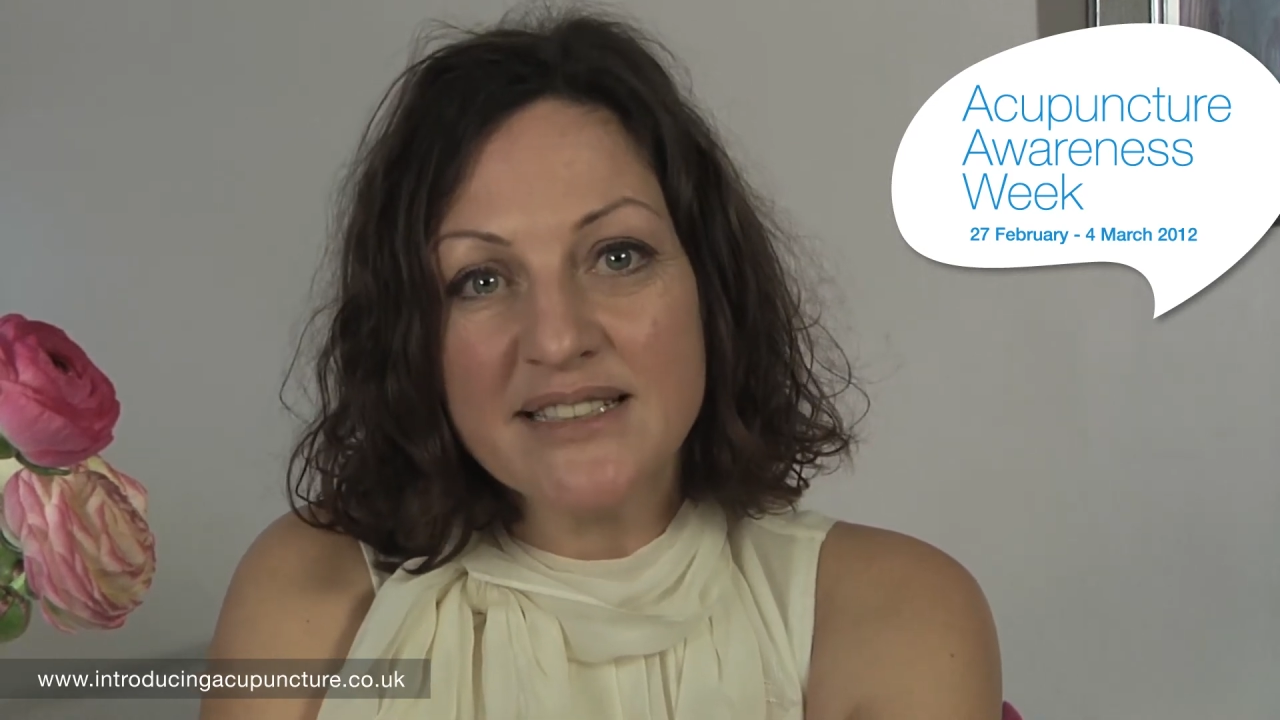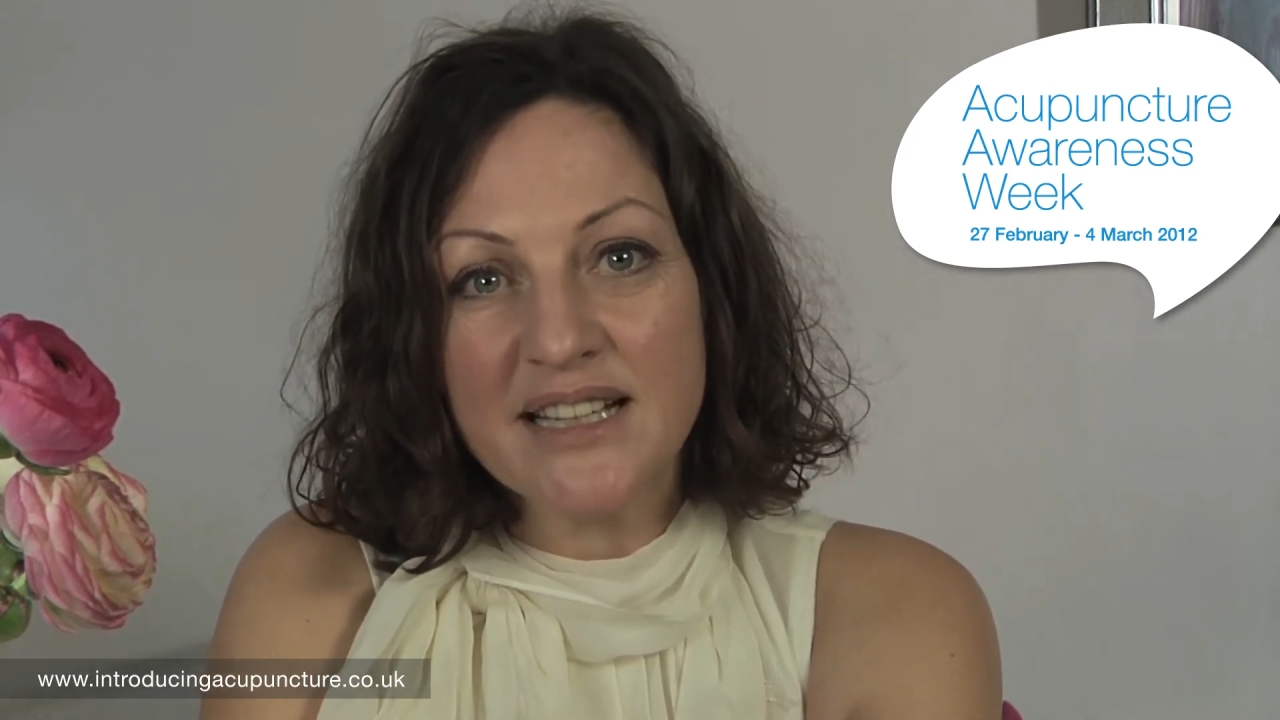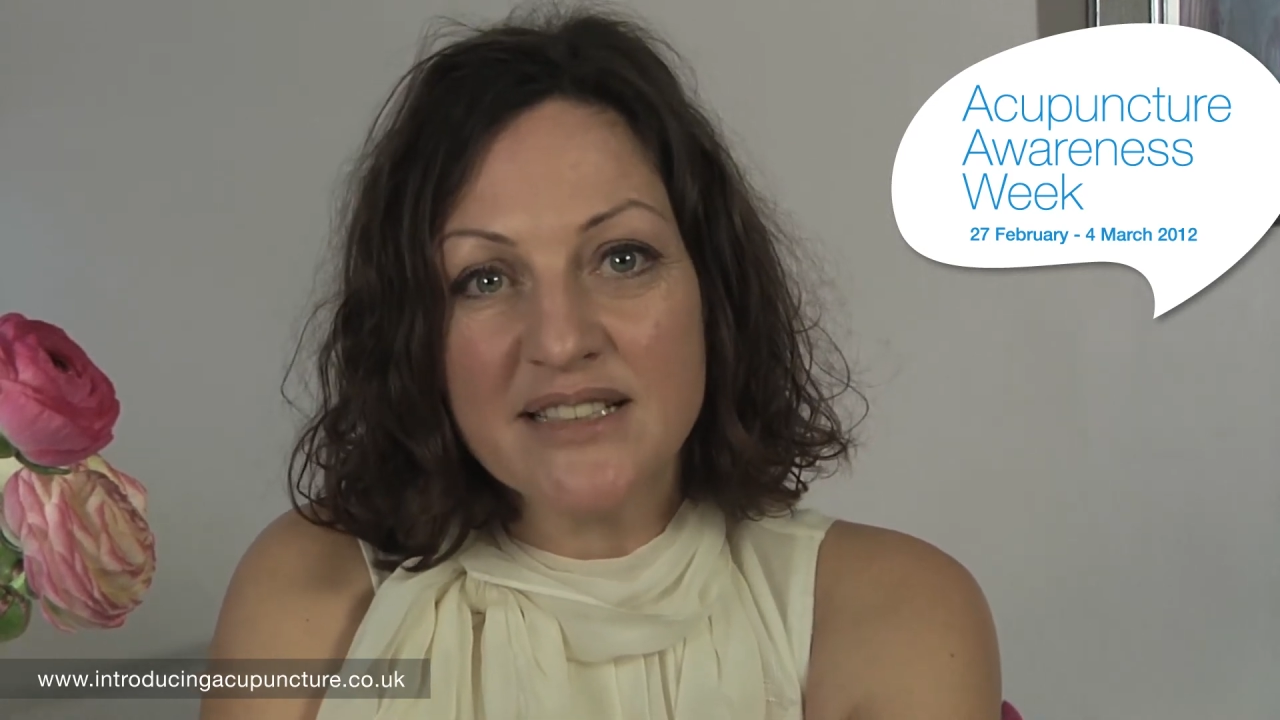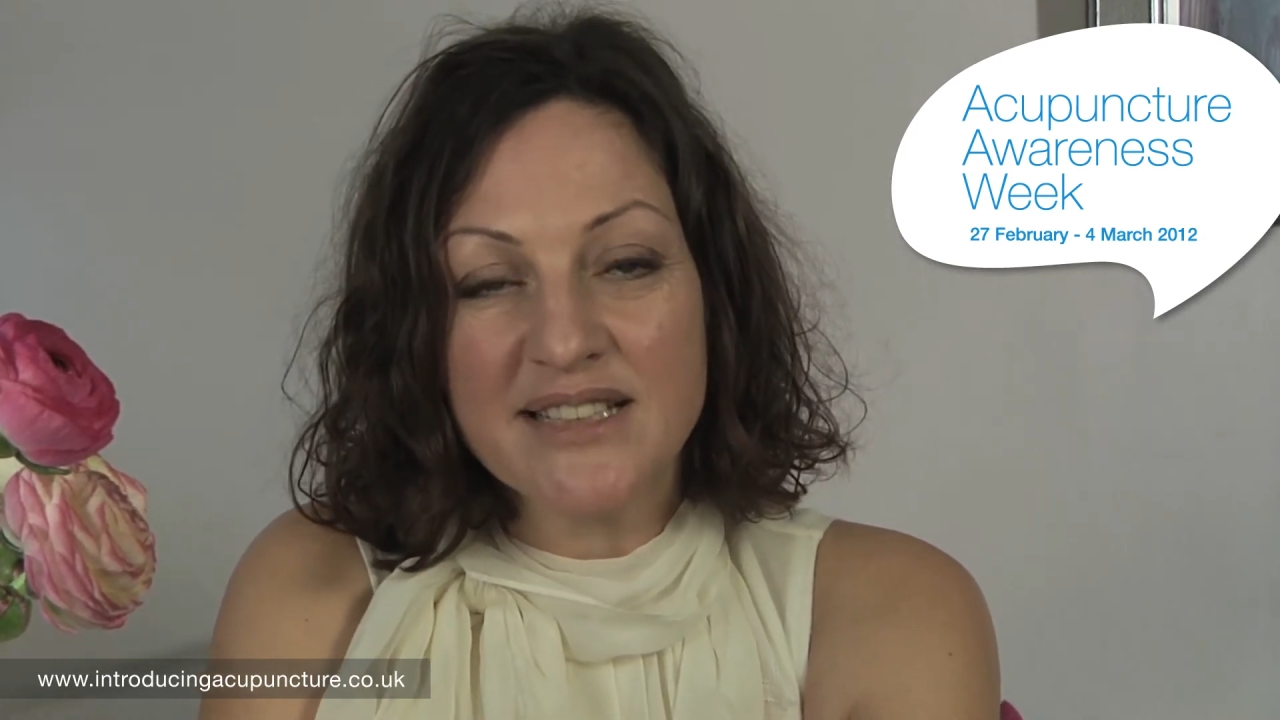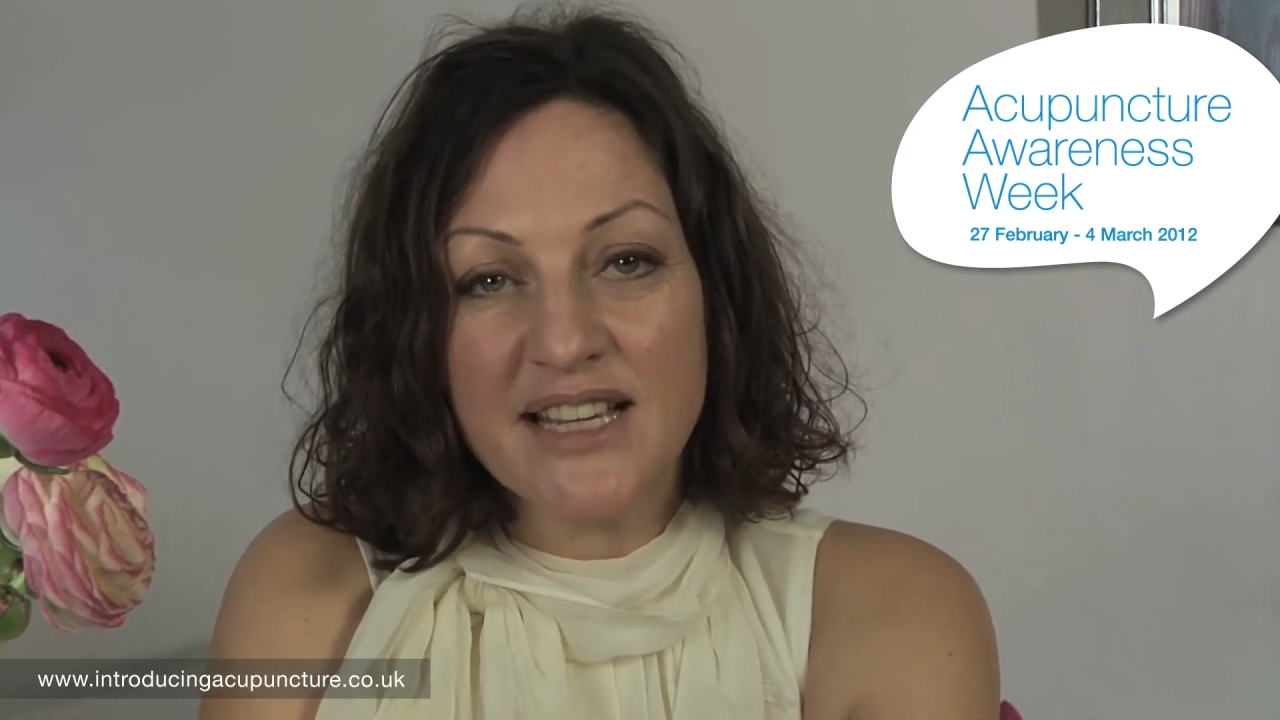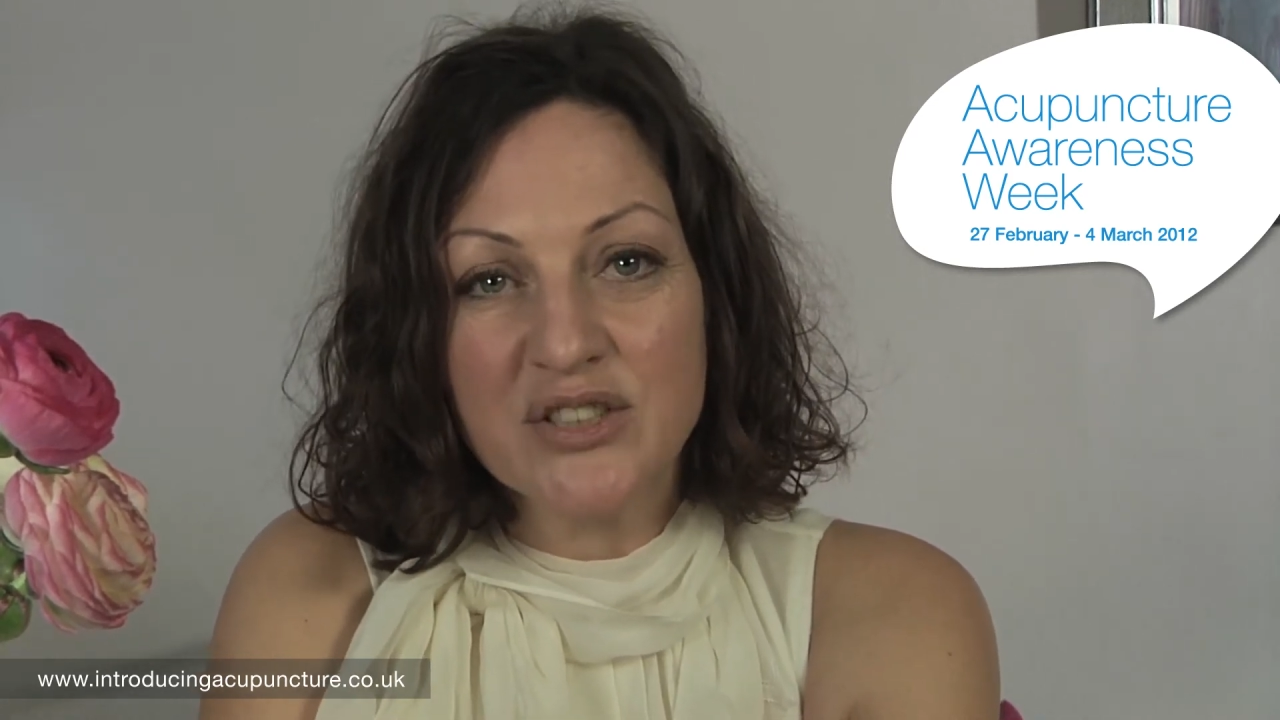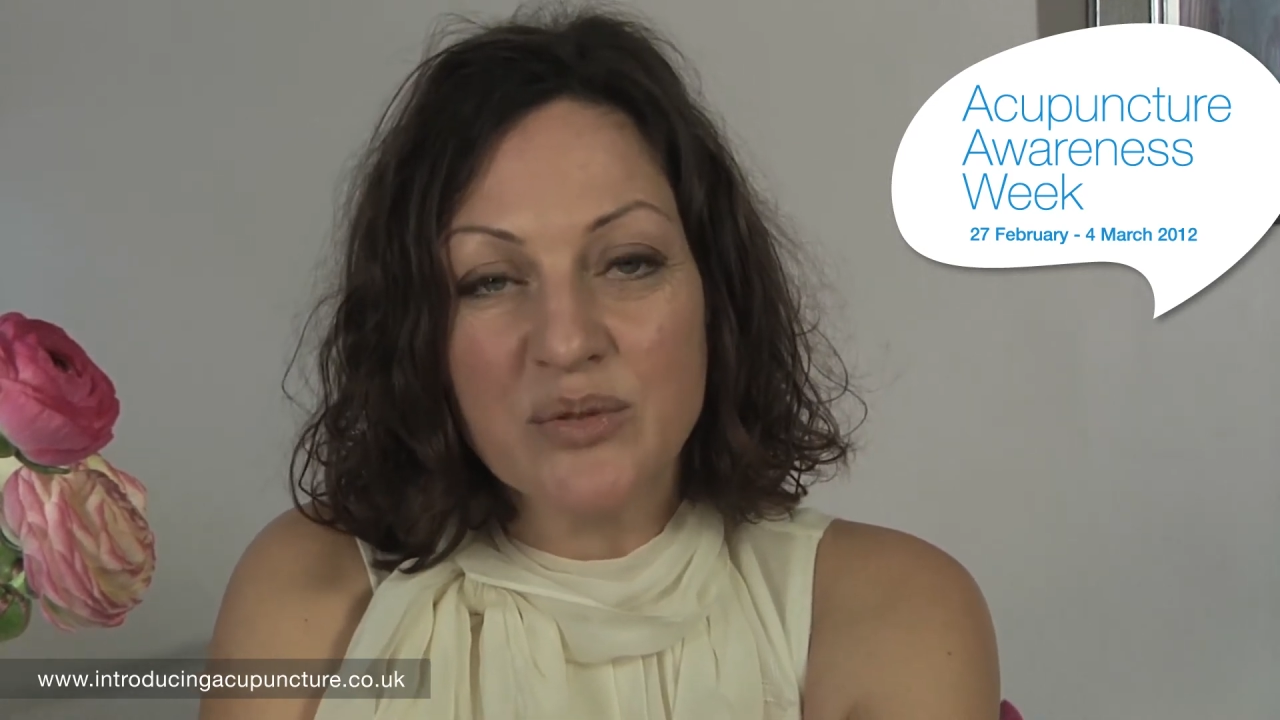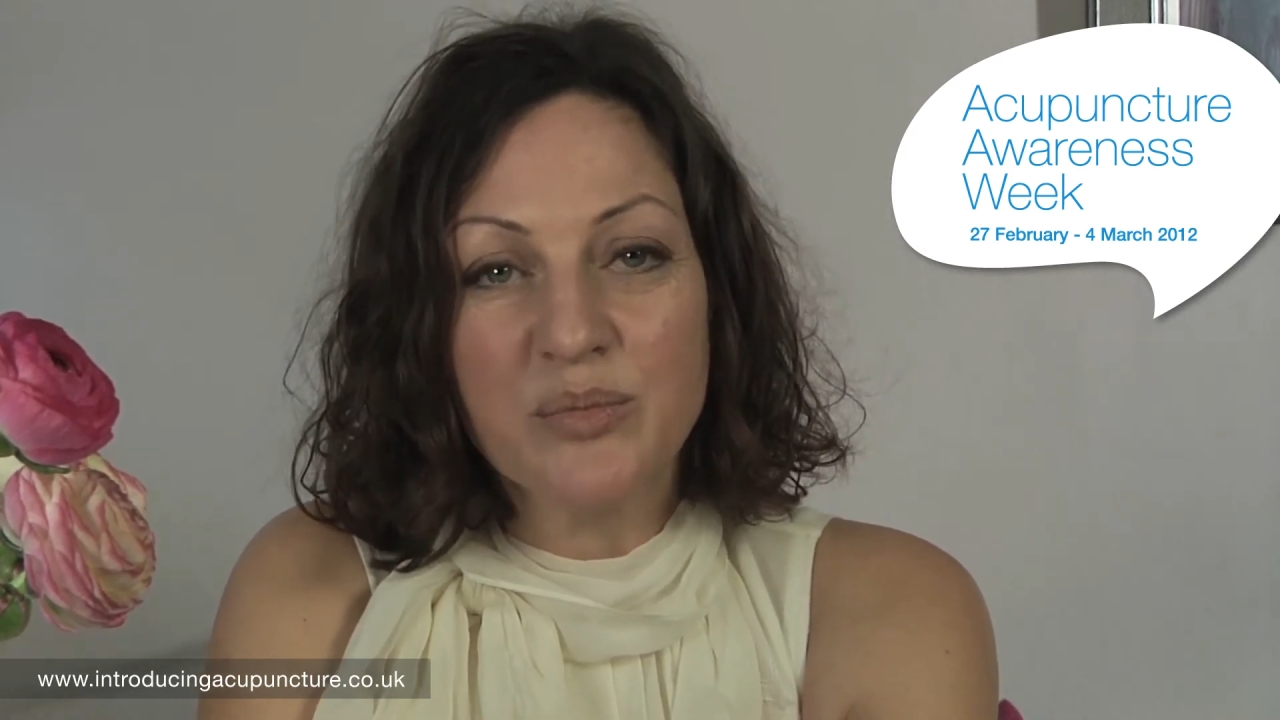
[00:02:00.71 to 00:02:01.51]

sensation,